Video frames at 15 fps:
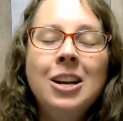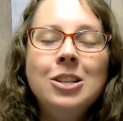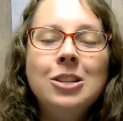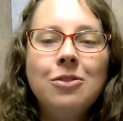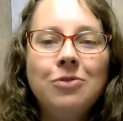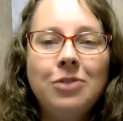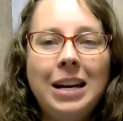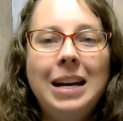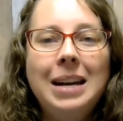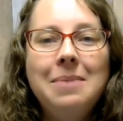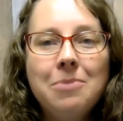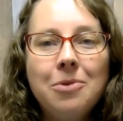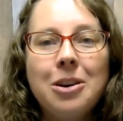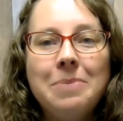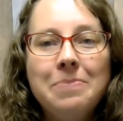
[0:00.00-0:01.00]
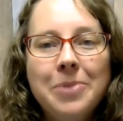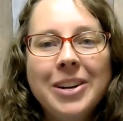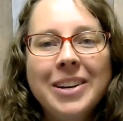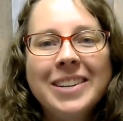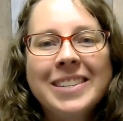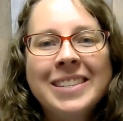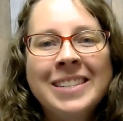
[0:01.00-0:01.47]
to read more
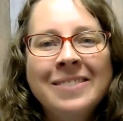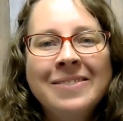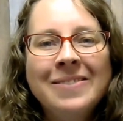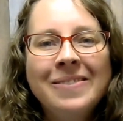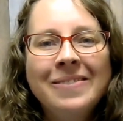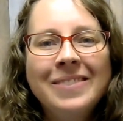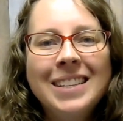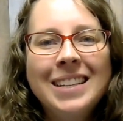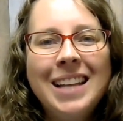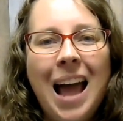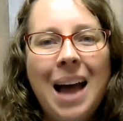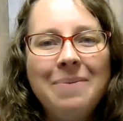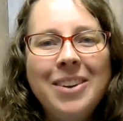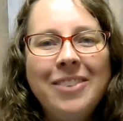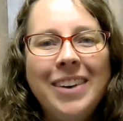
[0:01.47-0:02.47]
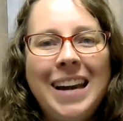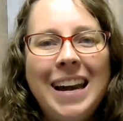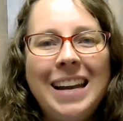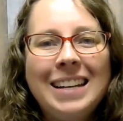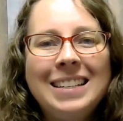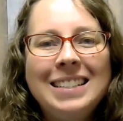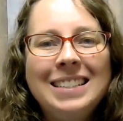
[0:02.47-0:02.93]
books. Happy
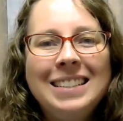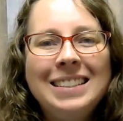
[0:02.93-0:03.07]
reading.